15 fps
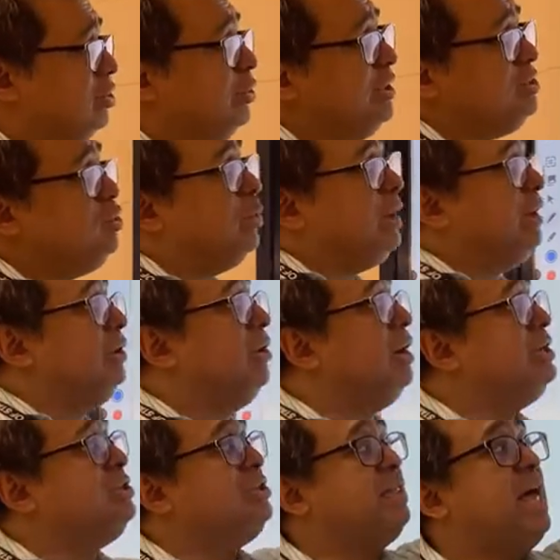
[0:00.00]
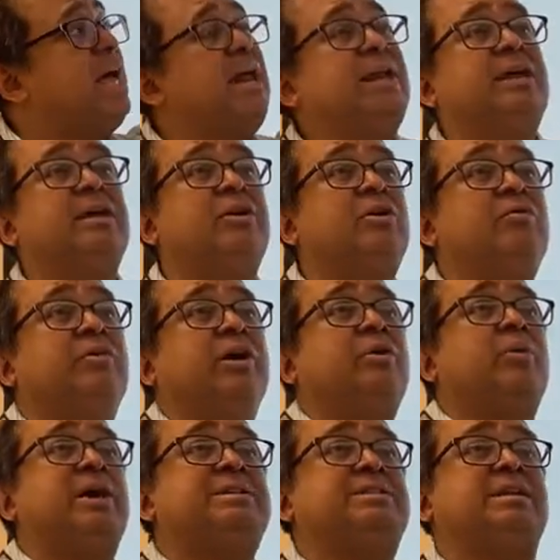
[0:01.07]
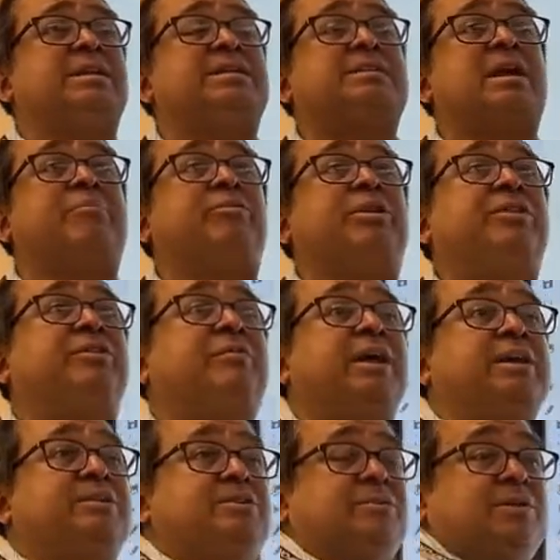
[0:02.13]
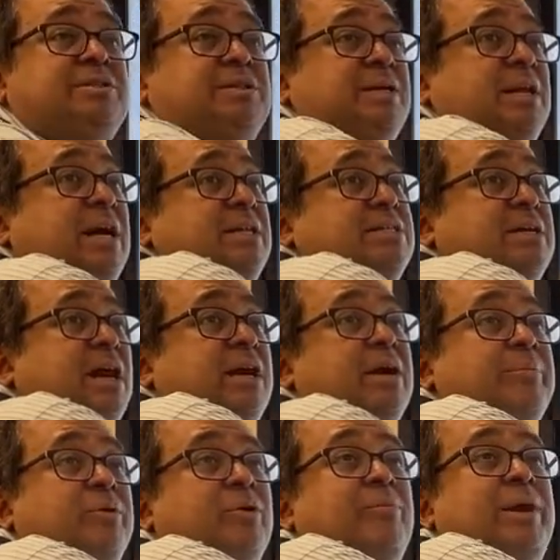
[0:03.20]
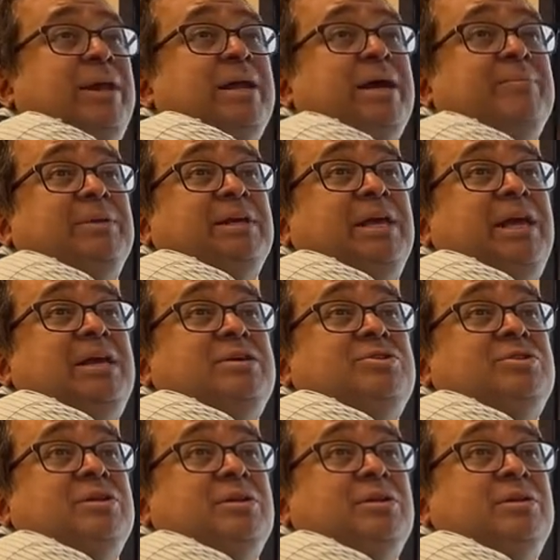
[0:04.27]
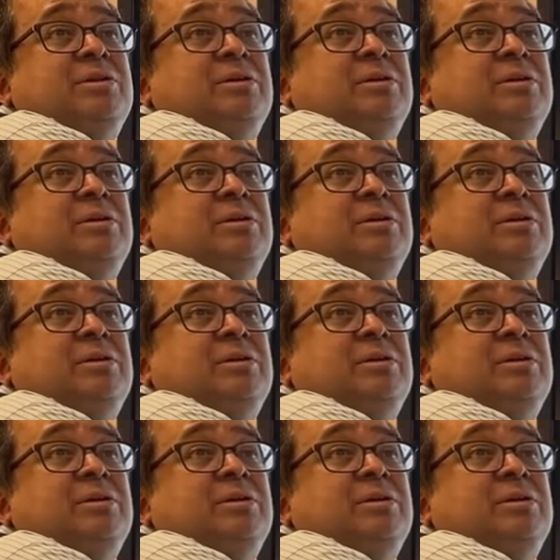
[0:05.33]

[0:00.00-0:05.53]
is you want to launch that request in a separate thread so as to not tie up your main application.